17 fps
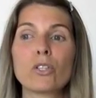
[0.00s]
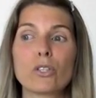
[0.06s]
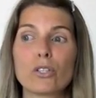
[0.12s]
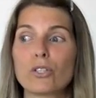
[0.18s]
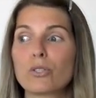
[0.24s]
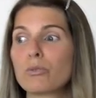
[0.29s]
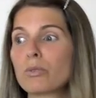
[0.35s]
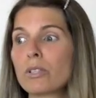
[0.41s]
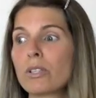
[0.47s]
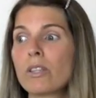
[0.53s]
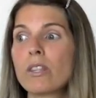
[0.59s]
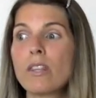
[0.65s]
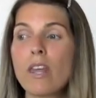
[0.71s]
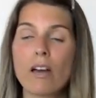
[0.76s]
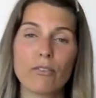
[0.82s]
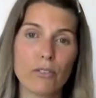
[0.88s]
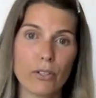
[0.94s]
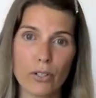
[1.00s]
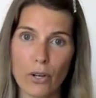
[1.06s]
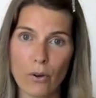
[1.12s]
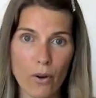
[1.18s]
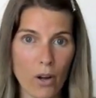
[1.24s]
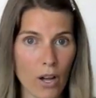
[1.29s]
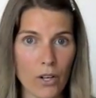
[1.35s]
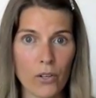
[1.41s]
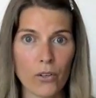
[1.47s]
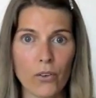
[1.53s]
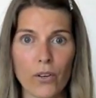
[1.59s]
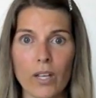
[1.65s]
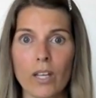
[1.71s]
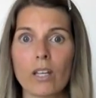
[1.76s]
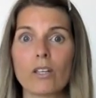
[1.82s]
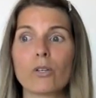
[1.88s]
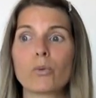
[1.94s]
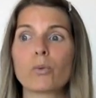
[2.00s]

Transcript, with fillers: You will never go hungry.